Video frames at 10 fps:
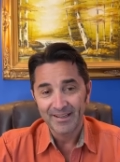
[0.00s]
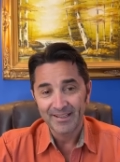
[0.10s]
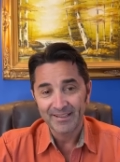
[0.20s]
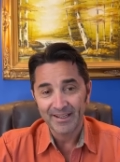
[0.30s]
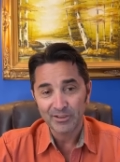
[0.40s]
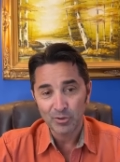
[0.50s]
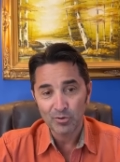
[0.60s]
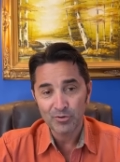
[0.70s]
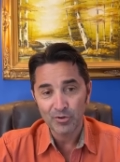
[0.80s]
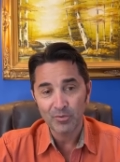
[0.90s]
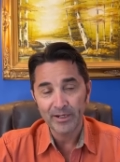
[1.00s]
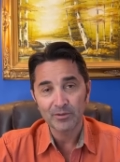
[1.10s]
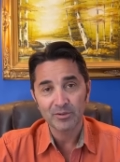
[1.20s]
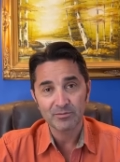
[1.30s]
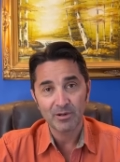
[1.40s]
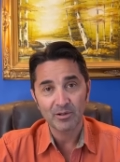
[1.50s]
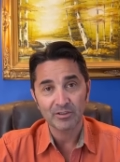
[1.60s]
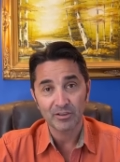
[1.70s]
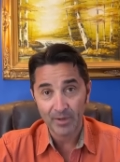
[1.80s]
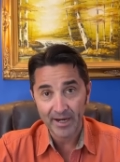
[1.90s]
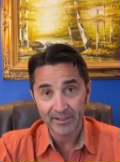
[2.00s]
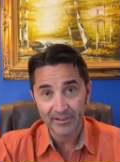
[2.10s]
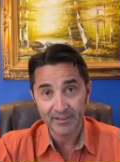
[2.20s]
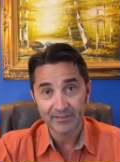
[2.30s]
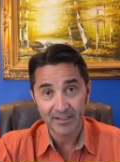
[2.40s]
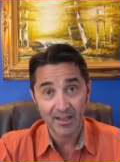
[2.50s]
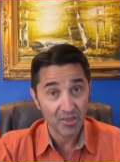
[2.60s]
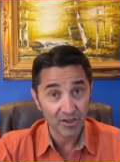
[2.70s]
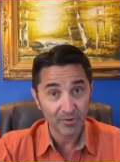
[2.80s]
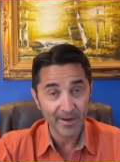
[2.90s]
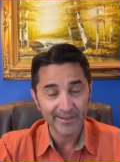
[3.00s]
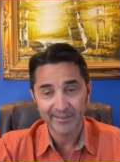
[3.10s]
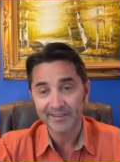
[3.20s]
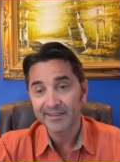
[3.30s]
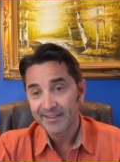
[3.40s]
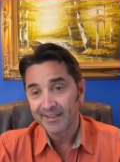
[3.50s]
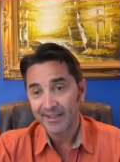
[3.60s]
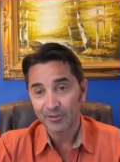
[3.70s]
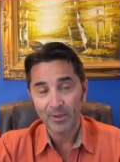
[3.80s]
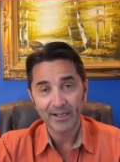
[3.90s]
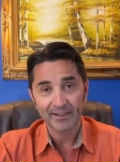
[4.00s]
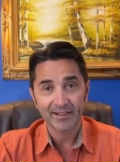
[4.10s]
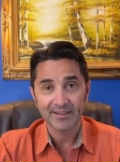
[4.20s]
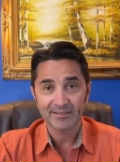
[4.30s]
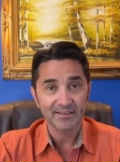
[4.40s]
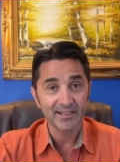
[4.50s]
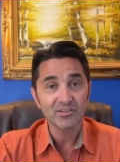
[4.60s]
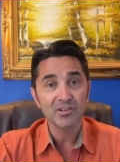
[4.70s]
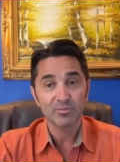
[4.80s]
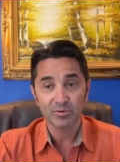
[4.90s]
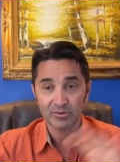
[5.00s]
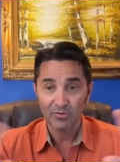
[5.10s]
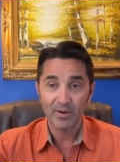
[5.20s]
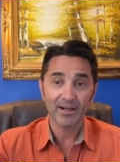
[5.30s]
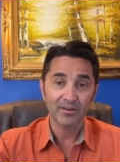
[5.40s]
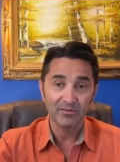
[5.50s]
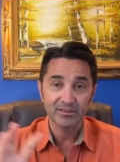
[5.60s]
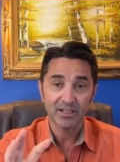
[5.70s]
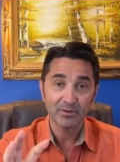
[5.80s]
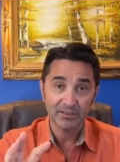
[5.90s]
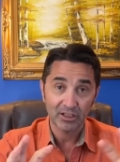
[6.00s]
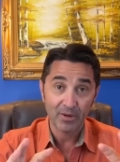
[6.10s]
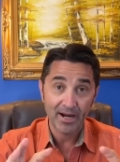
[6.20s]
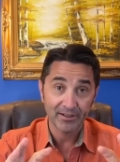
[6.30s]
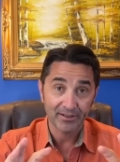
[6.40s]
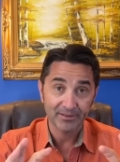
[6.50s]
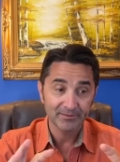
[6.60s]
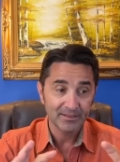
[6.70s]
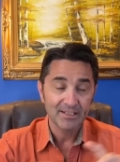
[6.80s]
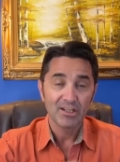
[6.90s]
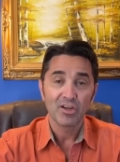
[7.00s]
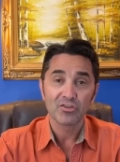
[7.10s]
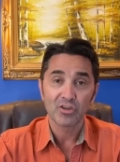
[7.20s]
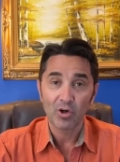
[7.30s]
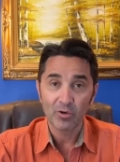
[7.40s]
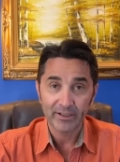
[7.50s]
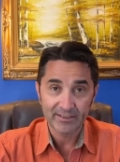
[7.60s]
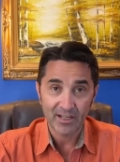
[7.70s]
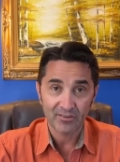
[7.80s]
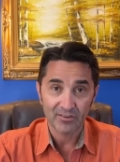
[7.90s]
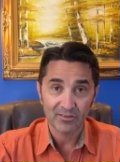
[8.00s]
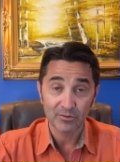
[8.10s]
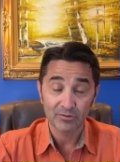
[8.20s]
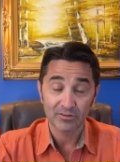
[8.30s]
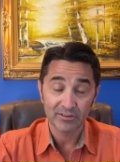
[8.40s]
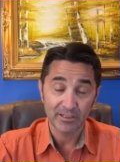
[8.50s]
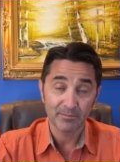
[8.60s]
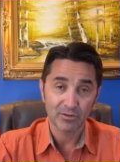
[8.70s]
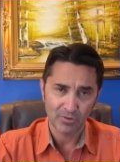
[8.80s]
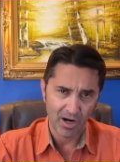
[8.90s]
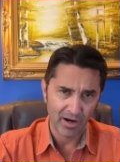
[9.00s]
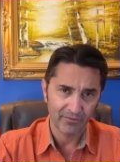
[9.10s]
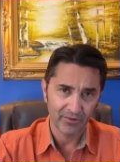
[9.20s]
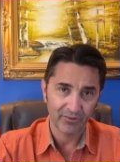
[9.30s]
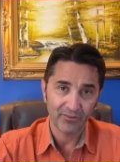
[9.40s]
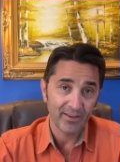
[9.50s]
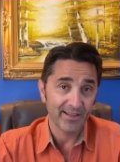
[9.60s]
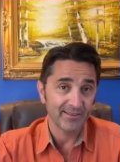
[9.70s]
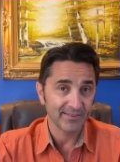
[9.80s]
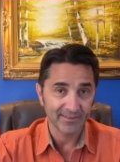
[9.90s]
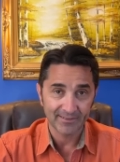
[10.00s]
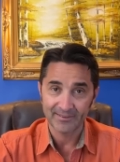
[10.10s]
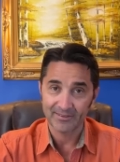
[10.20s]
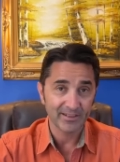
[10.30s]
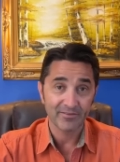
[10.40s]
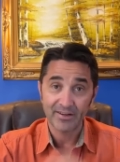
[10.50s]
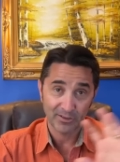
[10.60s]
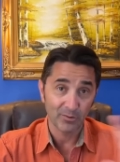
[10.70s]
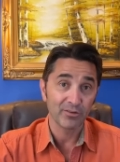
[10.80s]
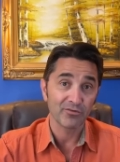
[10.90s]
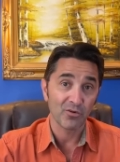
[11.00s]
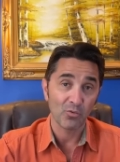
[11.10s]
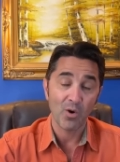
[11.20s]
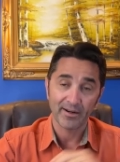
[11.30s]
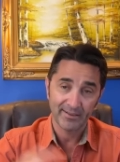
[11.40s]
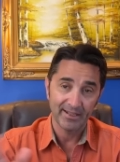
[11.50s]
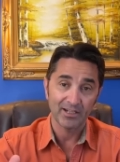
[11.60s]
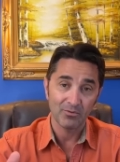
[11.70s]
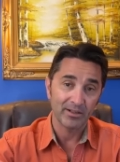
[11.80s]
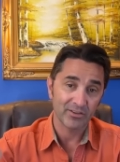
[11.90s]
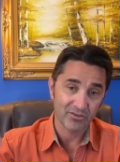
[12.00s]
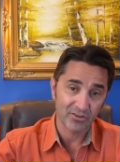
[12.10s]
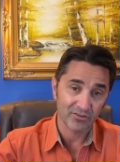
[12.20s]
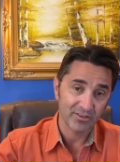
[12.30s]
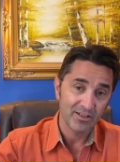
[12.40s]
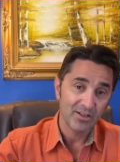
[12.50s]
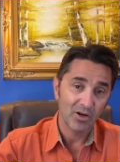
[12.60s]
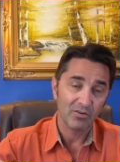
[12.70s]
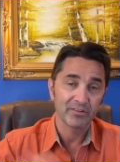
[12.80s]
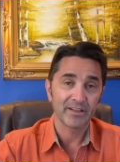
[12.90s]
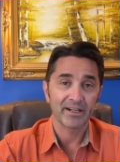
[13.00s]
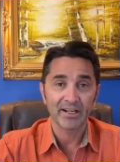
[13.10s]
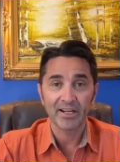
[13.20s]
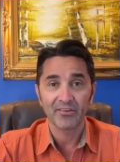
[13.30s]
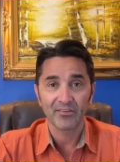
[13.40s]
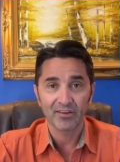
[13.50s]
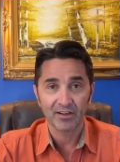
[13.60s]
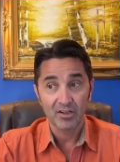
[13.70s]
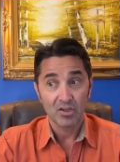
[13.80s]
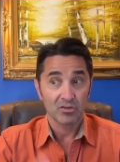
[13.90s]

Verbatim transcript: And I told you when it was about the grinder, the grinder, and Whelan, I said they just put Whelan over there with the grinder, so it doesn't too, seem too obvious that uh, you know they're fighting only for one. The other one is just over there as uh,